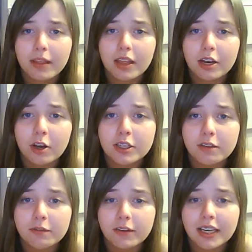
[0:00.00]
loads
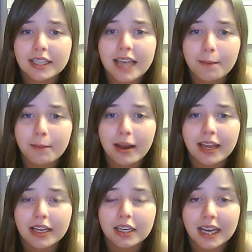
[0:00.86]
of
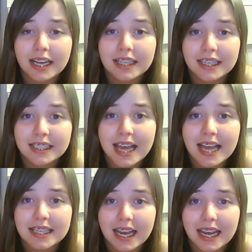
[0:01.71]

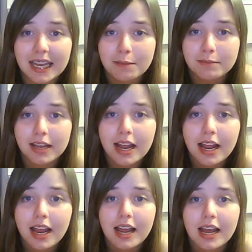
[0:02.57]
cassette tape
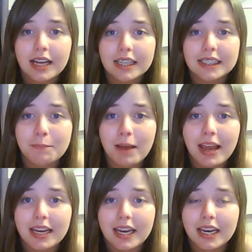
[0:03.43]

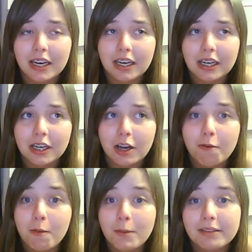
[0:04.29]
explaining
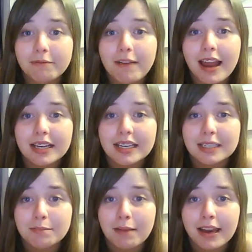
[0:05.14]
from his friend
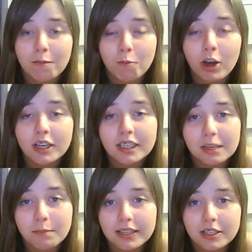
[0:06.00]
explaining why she
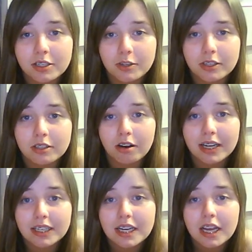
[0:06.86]
committed
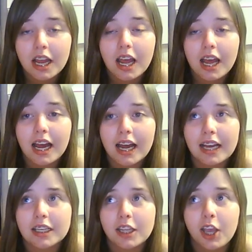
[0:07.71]
suicide.
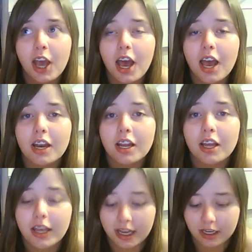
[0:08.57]
And the girl
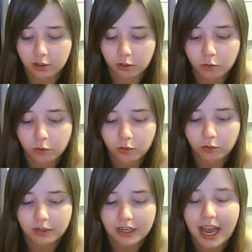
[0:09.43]
is
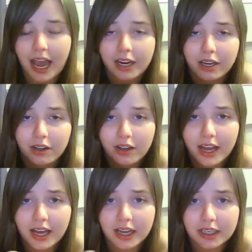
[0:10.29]
called Hannah,
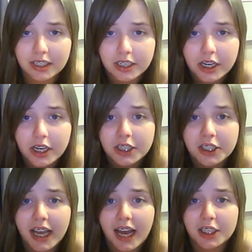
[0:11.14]
and
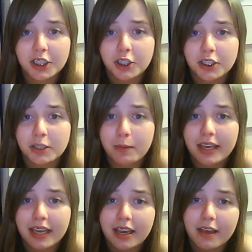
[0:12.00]
she actually used to
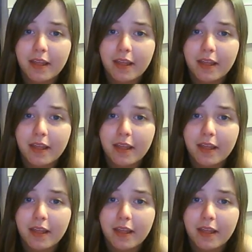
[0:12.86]
be